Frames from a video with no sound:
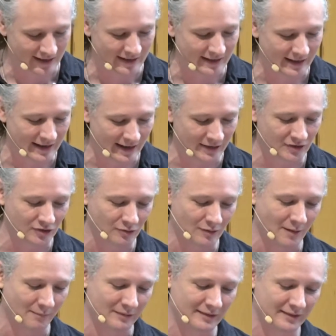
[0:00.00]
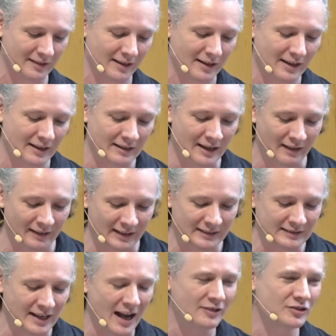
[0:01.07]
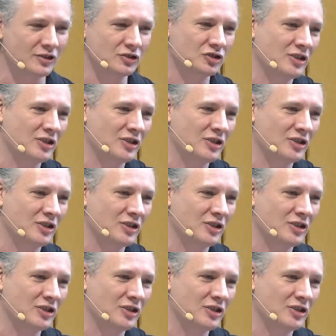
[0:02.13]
and he interrupts, yelling, "Dr.